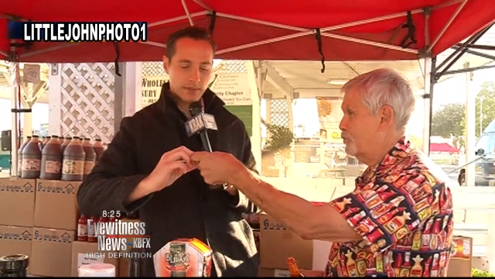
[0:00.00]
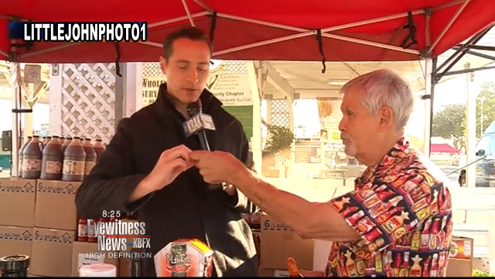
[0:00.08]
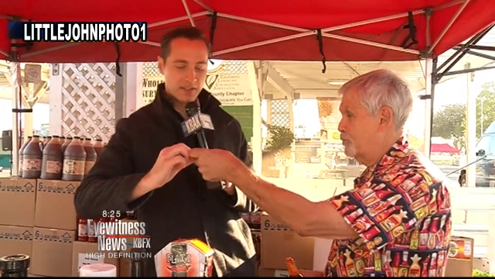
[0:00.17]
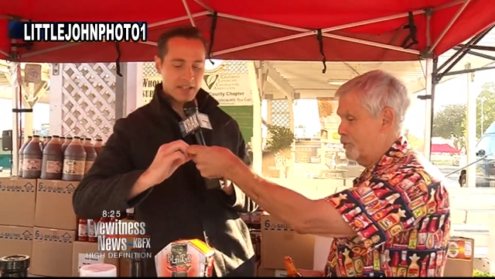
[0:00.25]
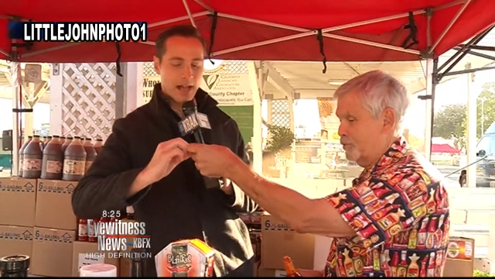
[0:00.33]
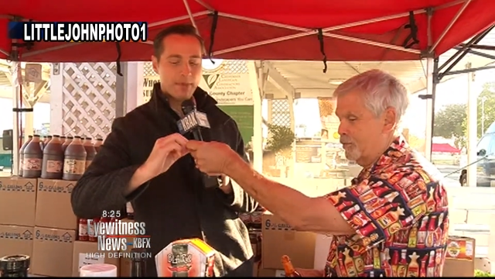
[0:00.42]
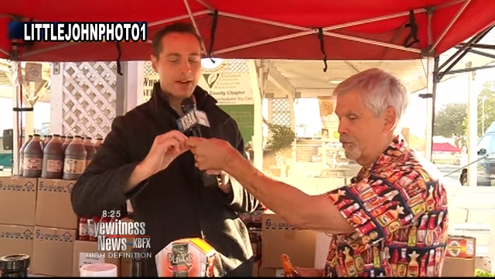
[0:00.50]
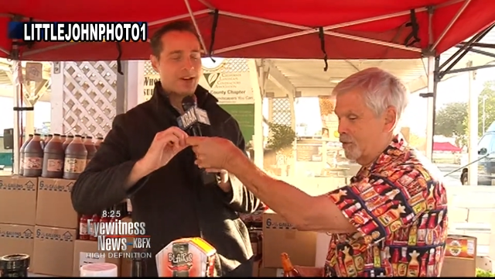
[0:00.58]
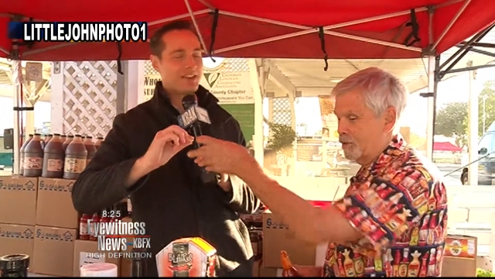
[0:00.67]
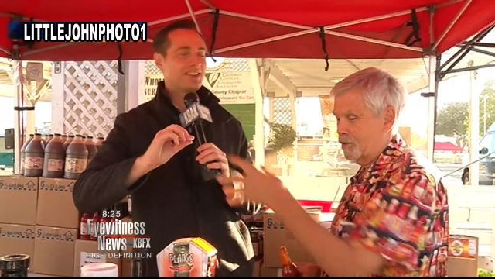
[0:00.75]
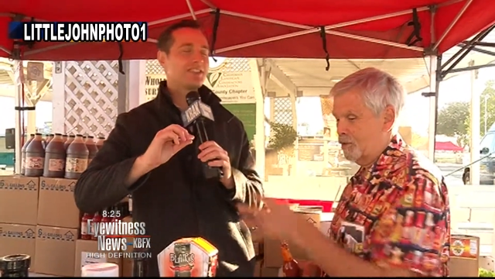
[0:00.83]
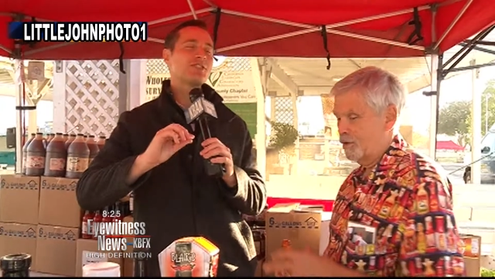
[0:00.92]
Speaker 1: Oh, this is habanero.
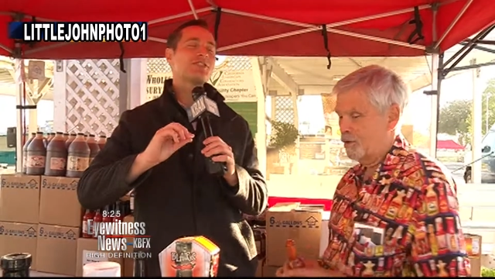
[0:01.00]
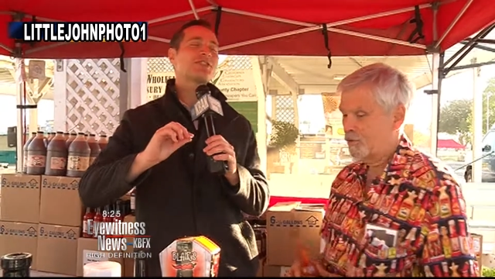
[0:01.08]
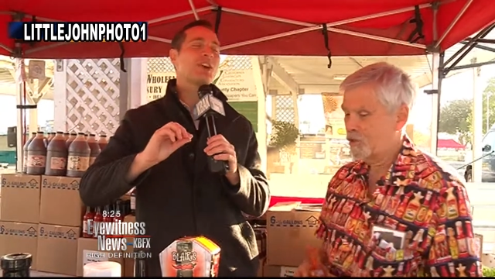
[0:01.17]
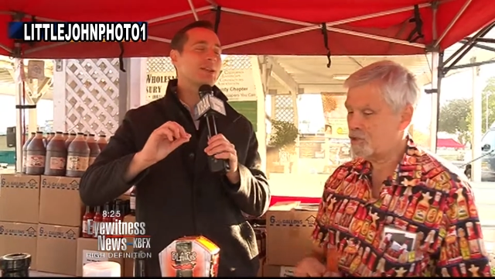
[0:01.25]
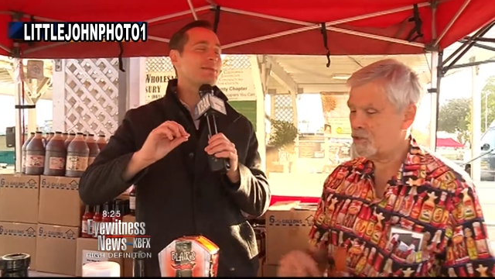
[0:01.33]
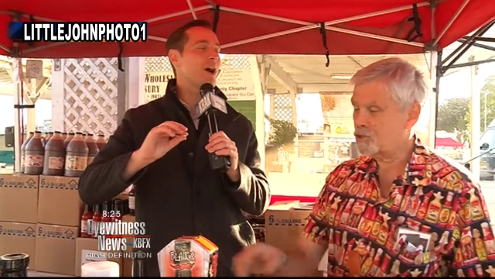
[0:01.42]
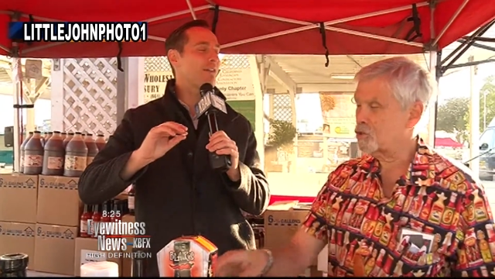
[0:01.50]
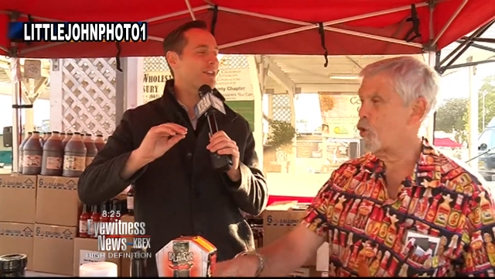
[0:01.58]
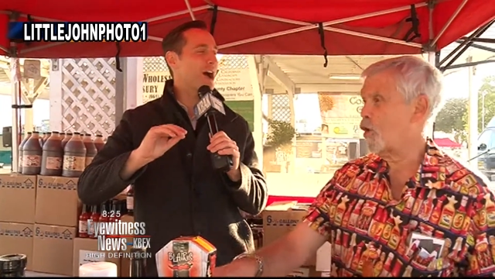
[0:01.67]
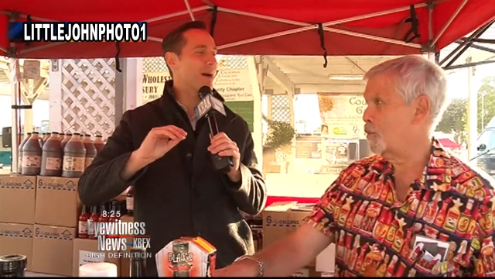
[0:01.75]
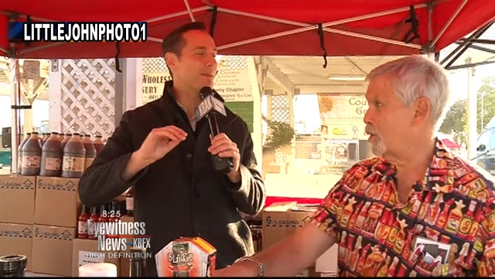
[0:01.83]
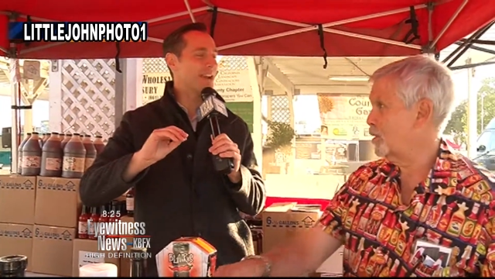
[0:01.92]
You're just you're starting me off with
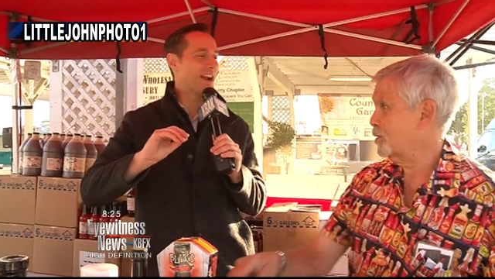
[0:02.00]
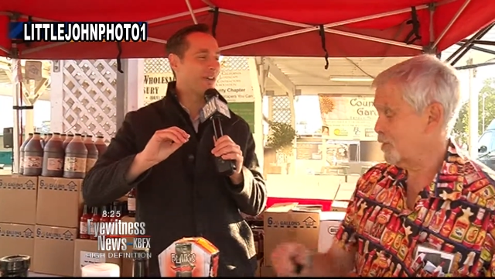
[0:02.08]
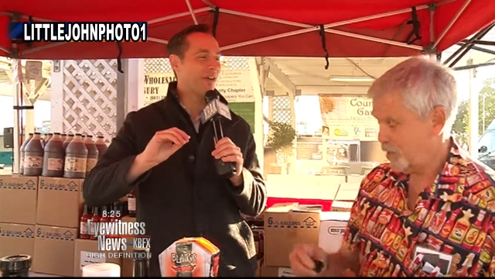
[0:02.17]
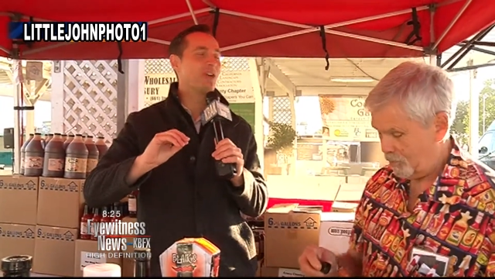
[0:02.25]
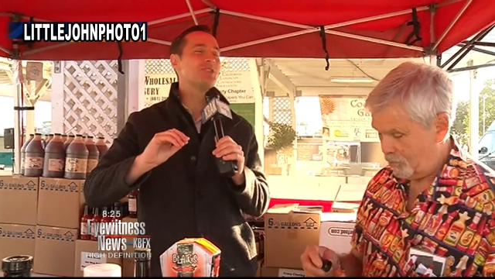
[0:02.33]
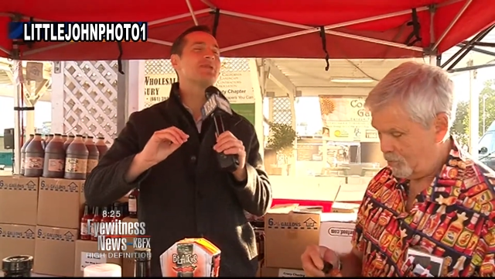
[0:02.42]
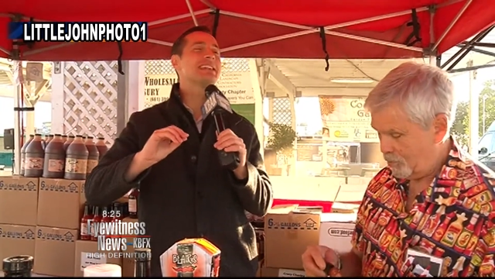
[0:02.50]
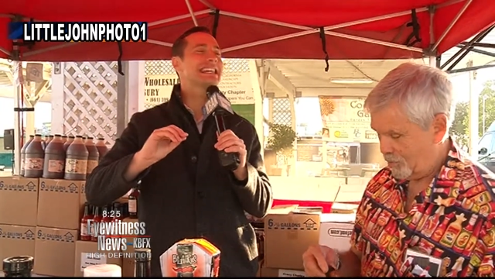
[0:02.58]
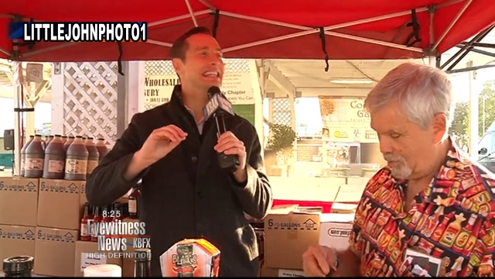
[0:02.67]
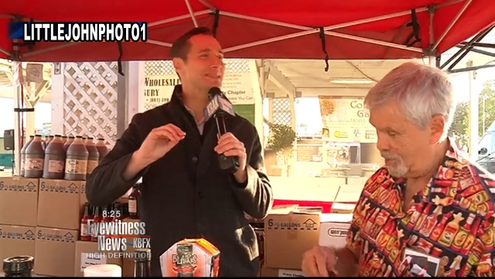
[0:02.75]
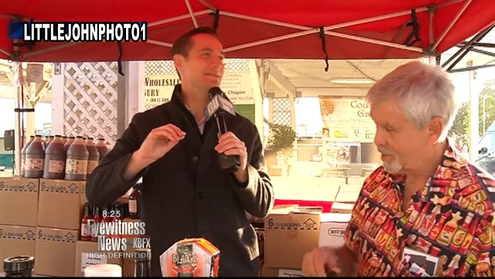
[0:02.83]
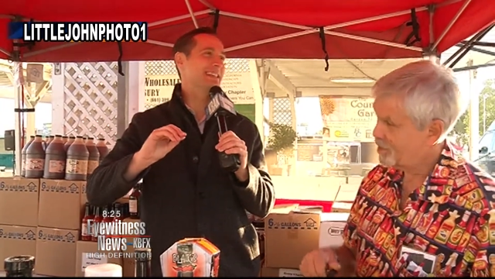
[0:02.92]
habanero. Are you
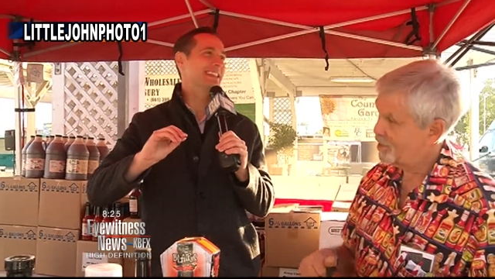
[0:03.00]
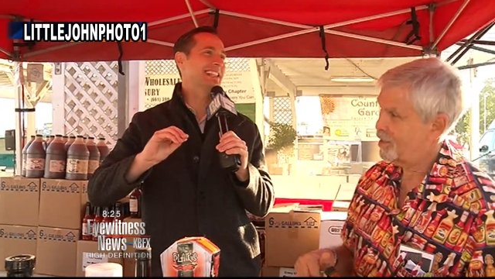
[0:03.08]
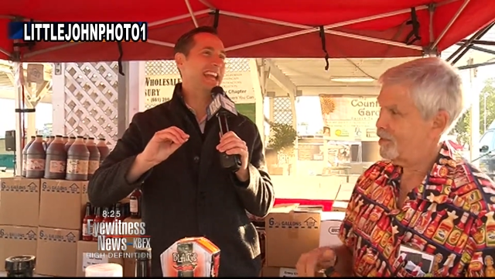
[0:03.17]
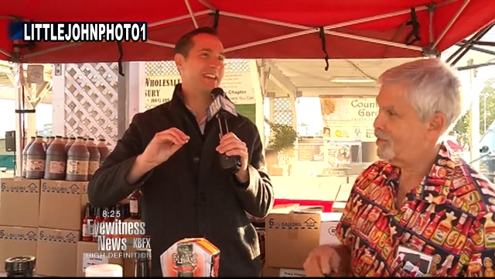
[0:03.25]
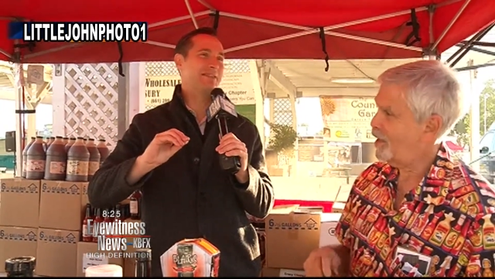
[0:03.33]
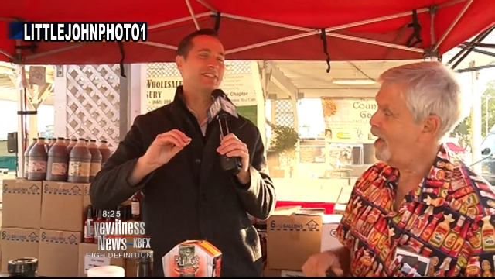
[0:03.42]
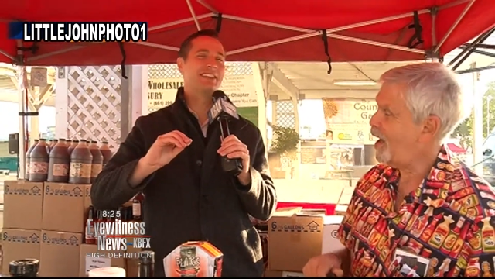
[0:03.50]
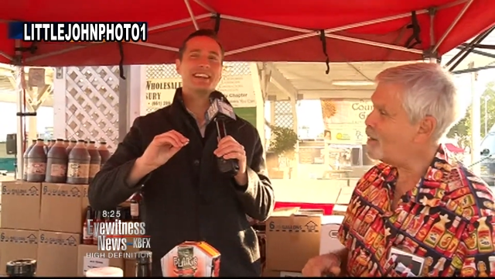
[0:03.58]
kidding me, Dave?